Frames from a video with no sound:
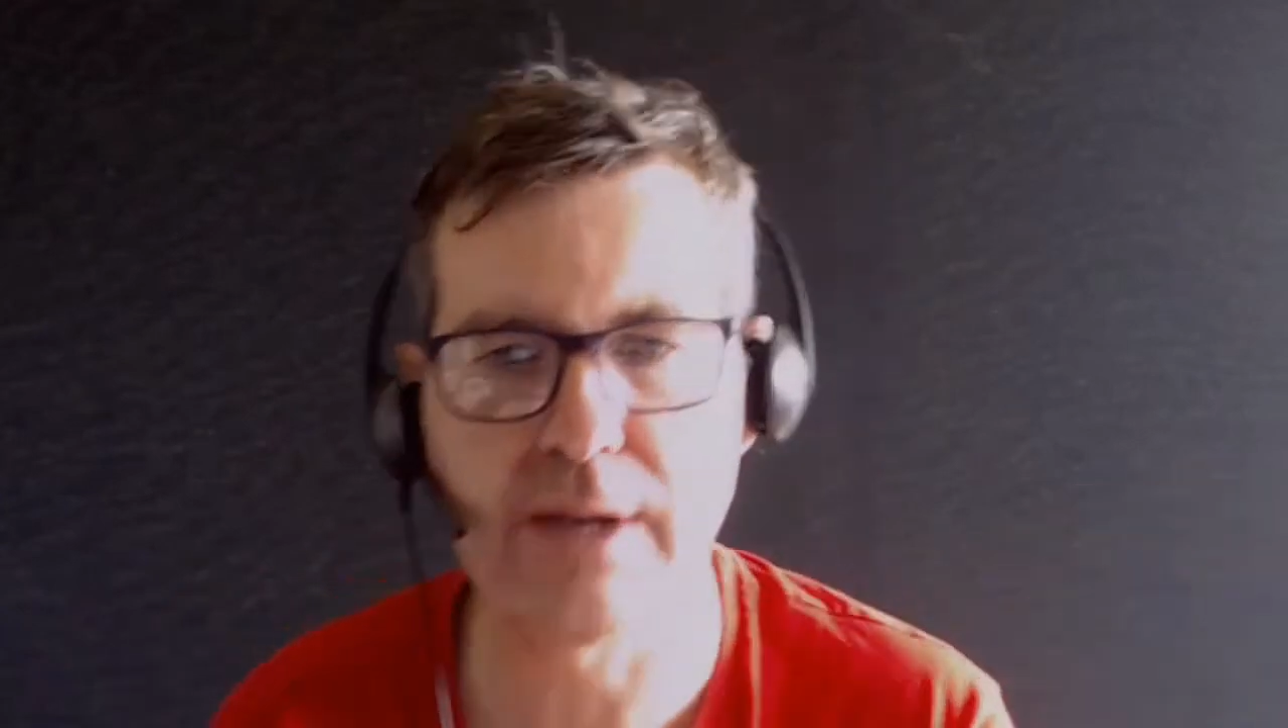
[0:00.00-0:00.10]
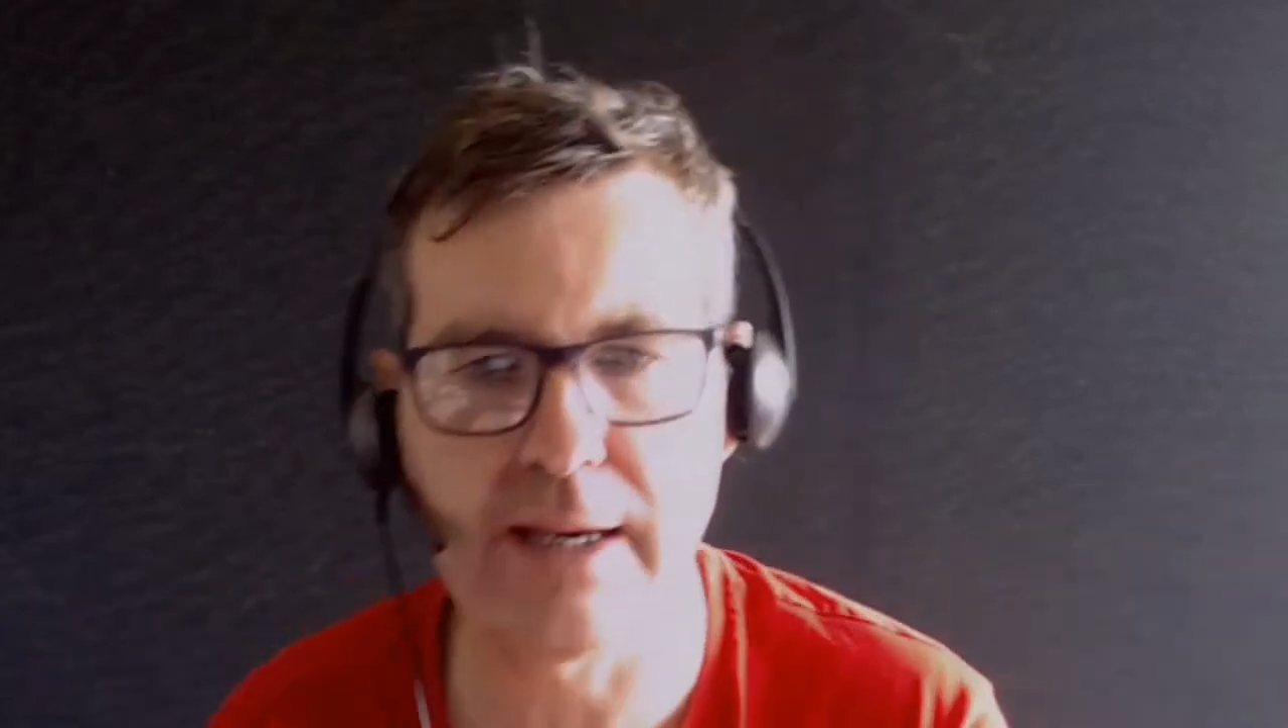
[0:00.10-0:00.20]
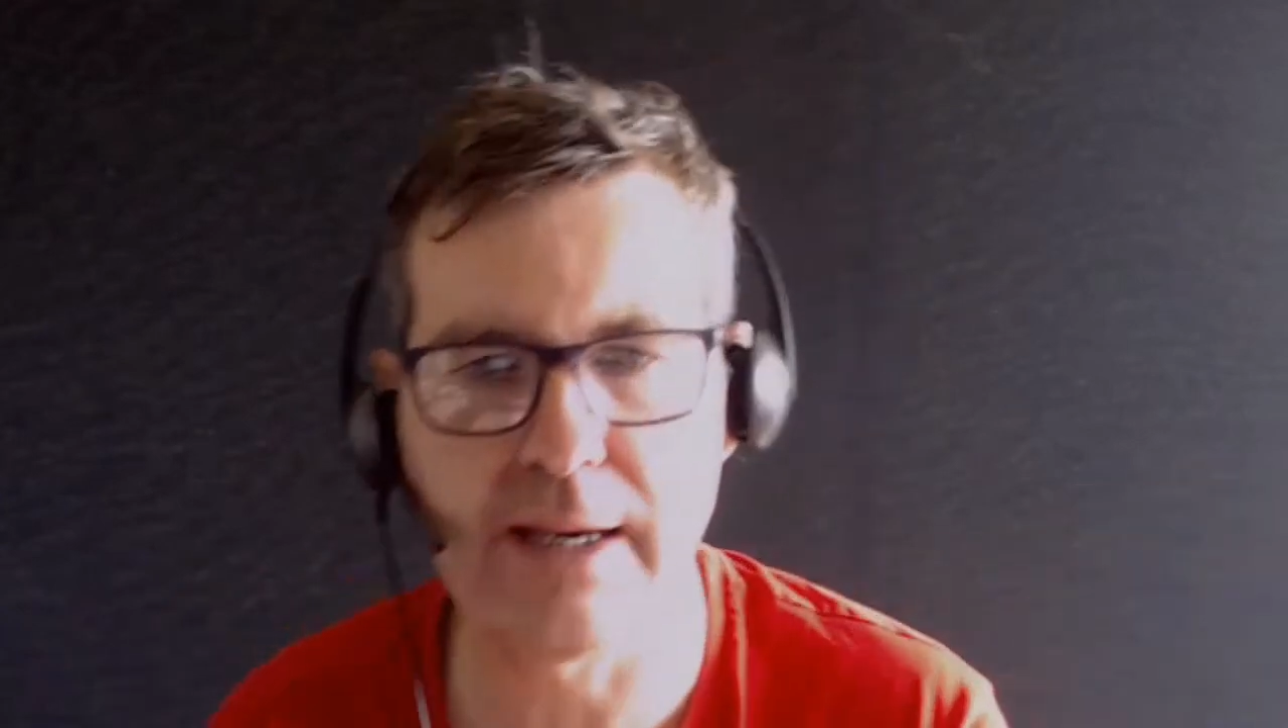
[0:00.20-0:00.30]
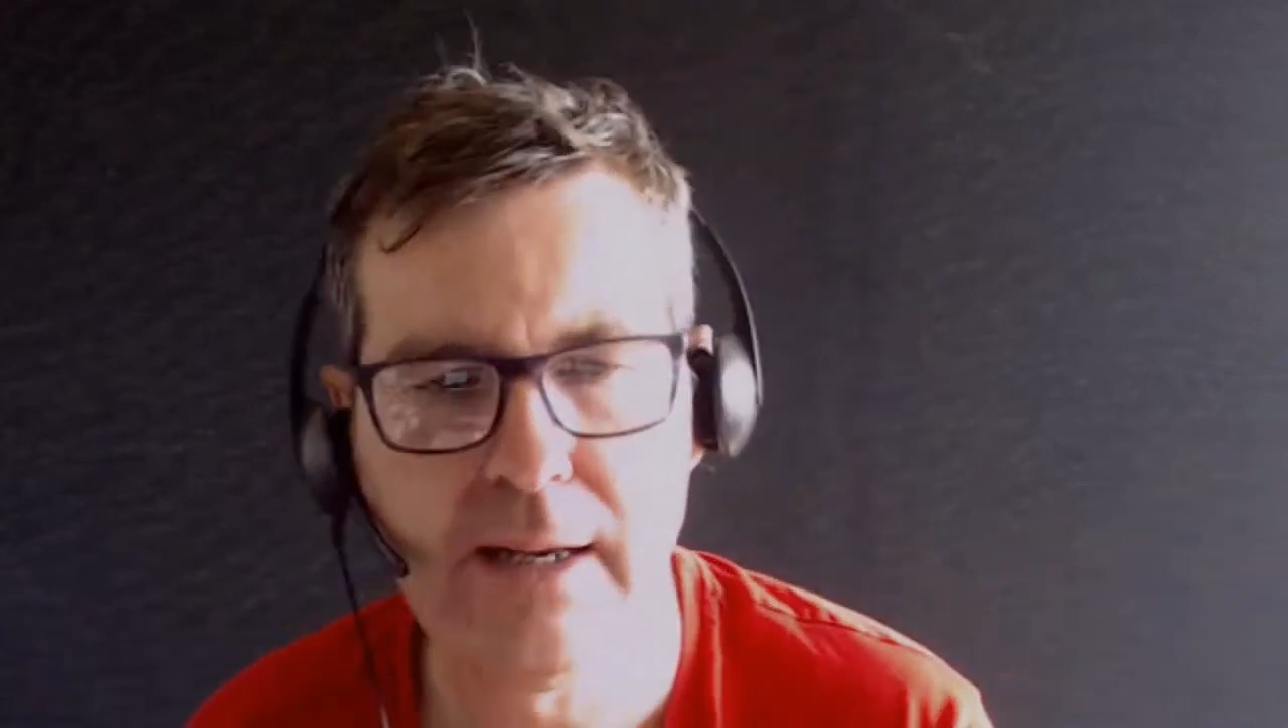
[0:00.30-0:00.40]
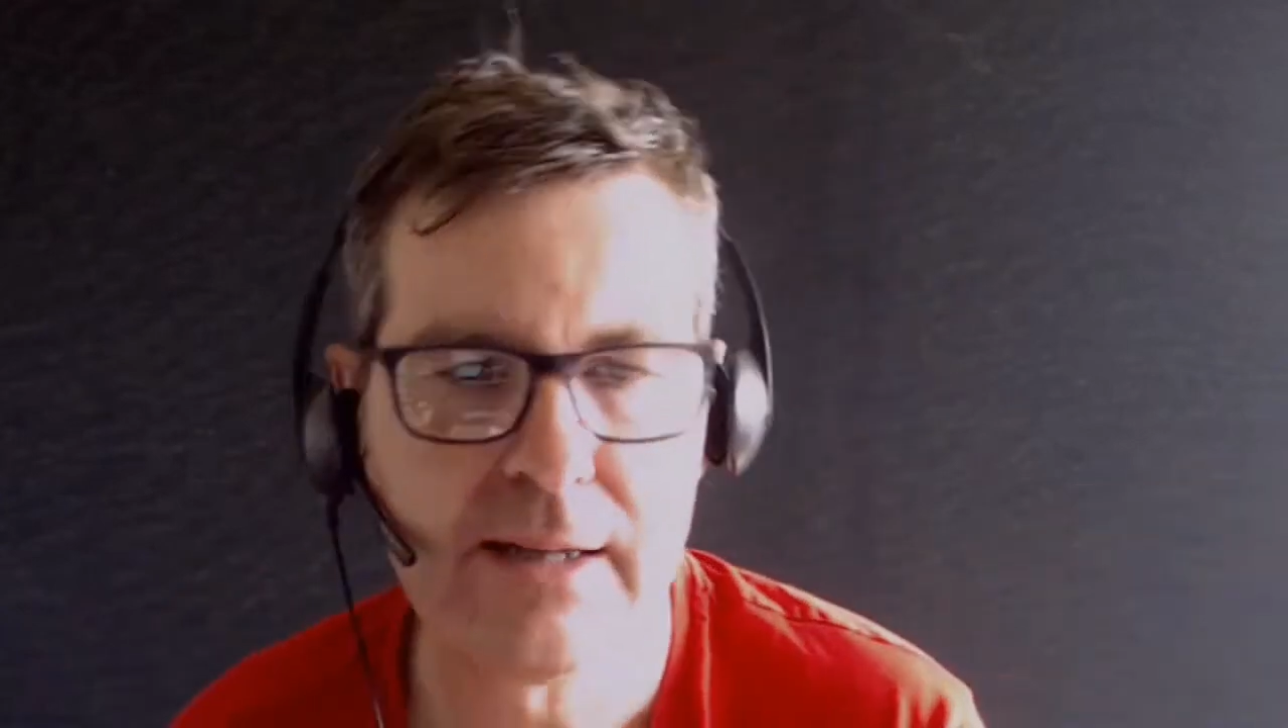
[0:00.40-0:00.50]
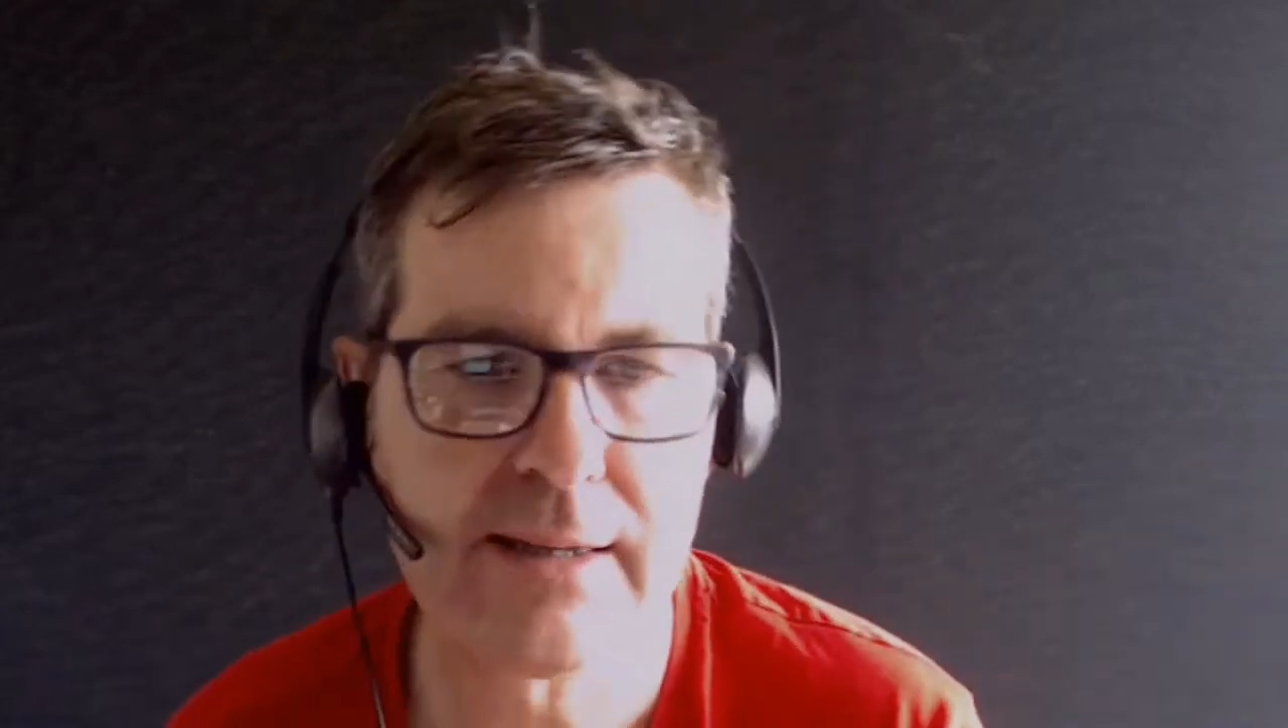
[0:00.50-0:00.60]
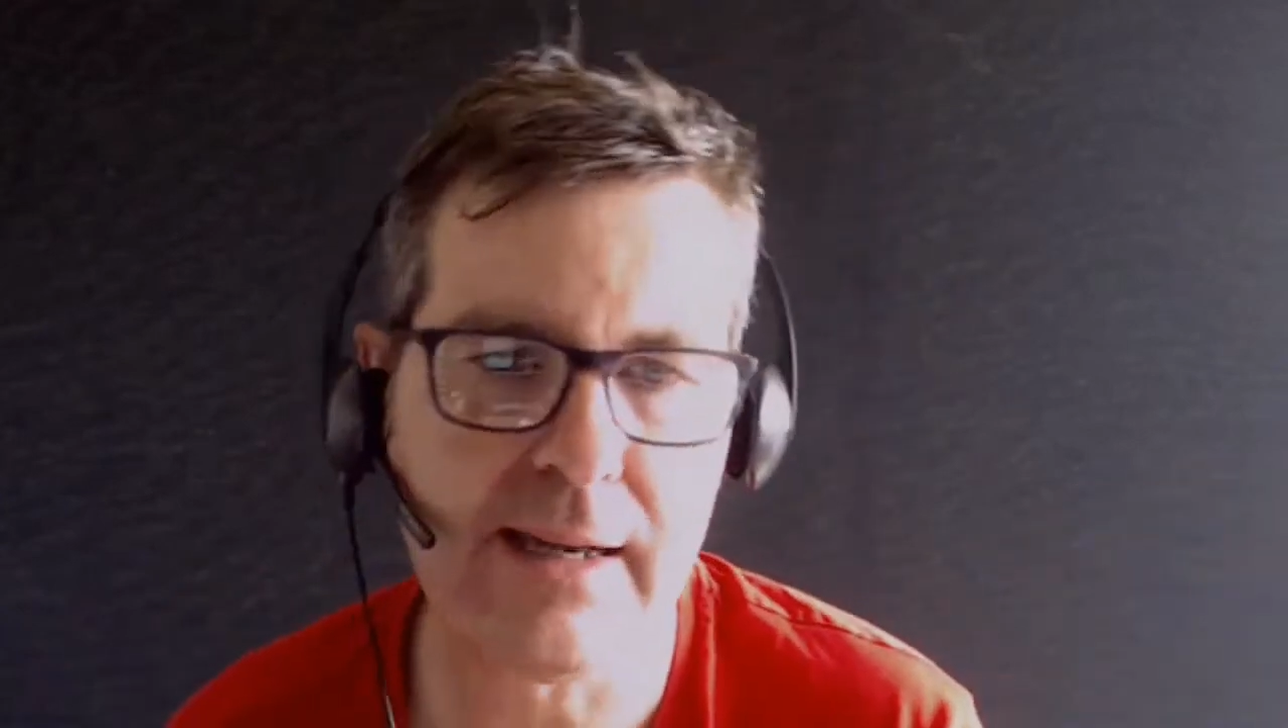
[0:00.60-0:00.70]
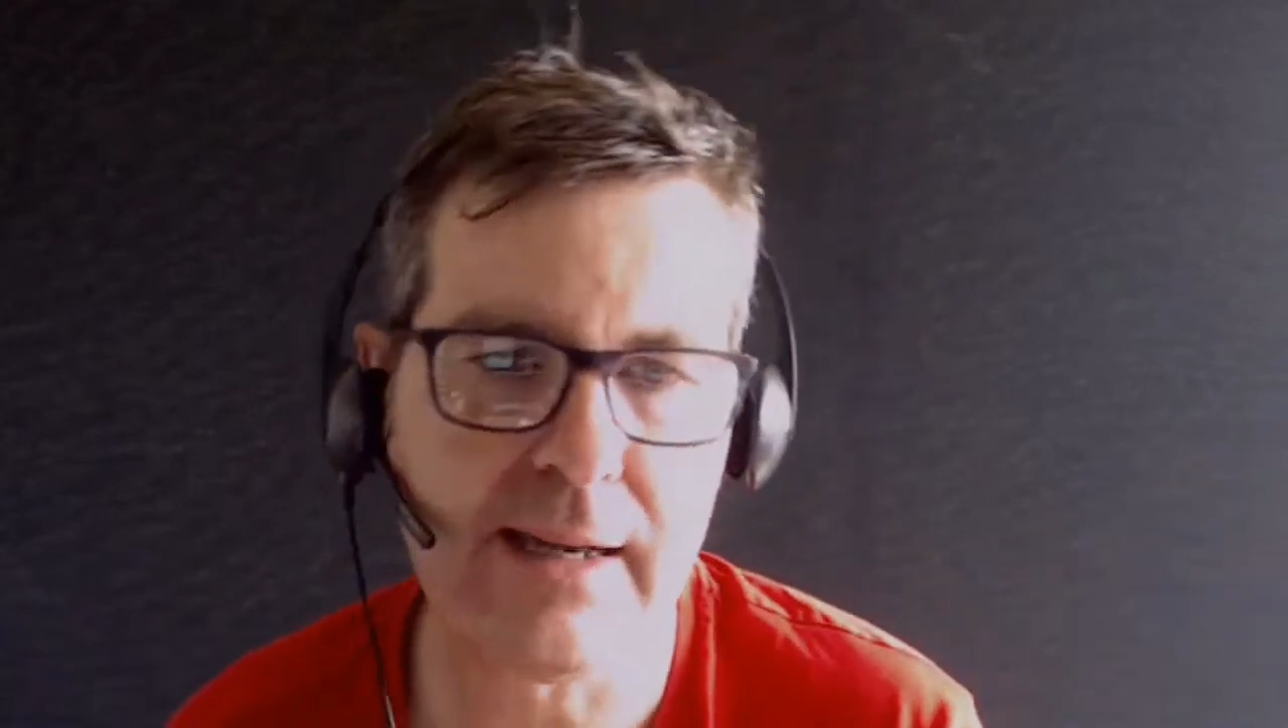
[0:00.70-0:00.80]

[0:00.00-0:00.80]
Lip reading: the